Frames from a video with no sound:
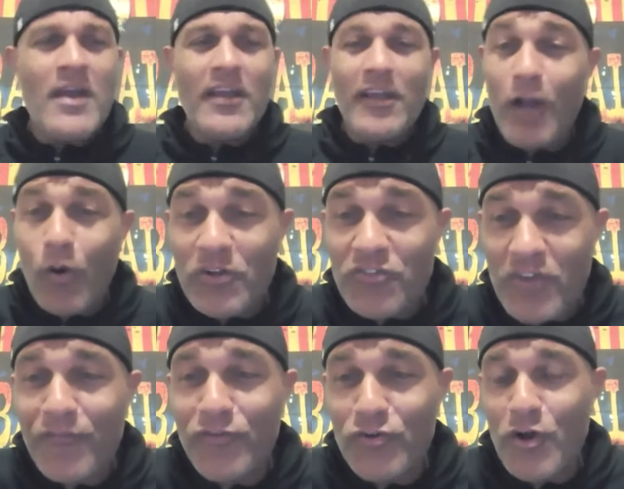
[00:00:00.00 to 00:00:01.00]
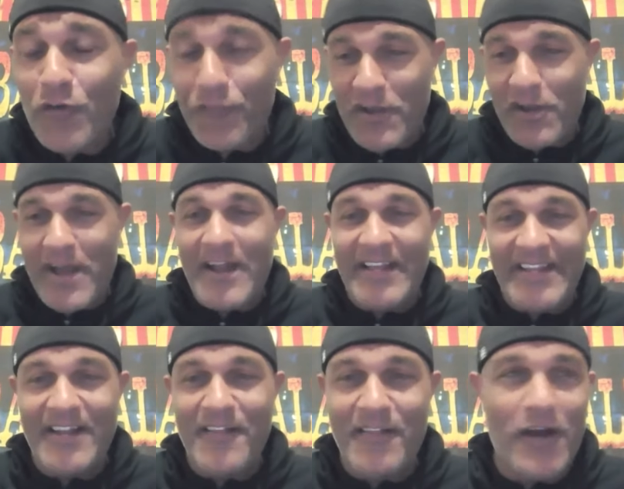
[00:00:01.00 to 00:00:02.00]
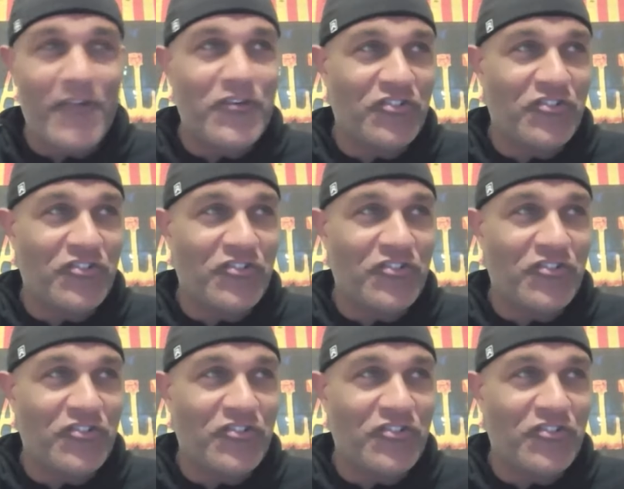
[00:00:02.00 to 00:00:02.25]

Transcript: You know when Jeff Luhnow figured out he needed the other